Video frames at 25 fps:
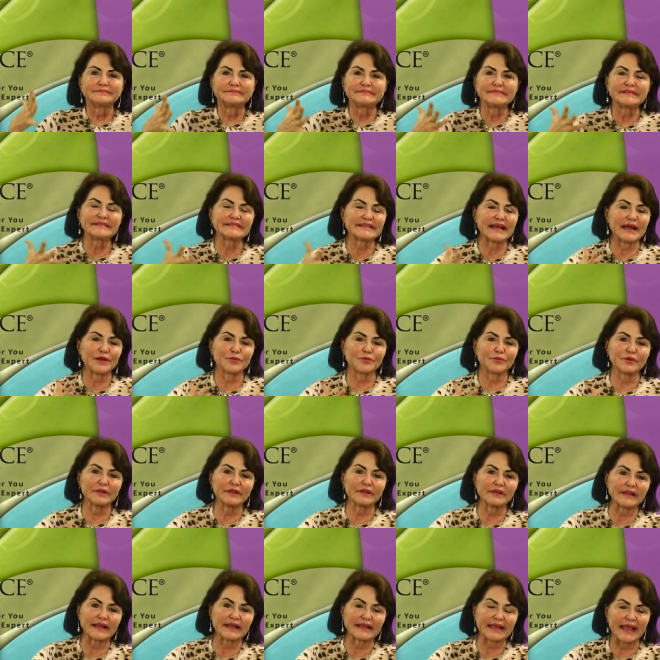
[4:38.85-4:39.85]
it's not
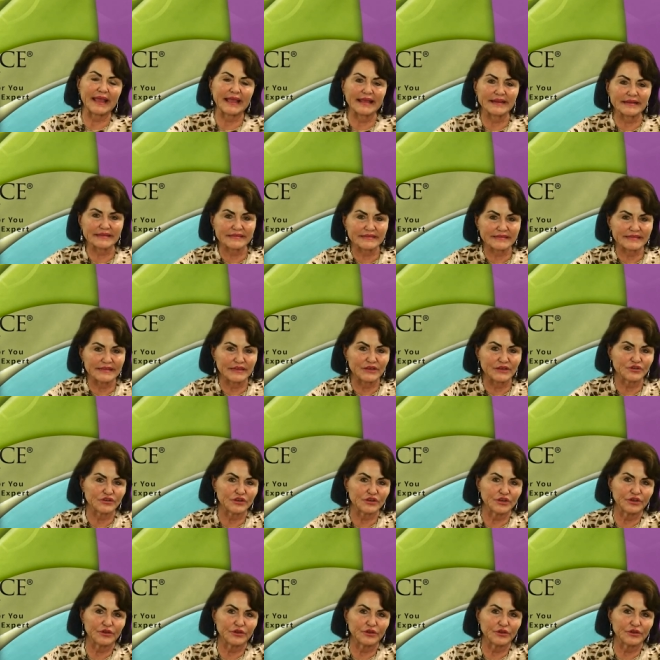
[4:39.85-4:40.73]
really like anesthesia.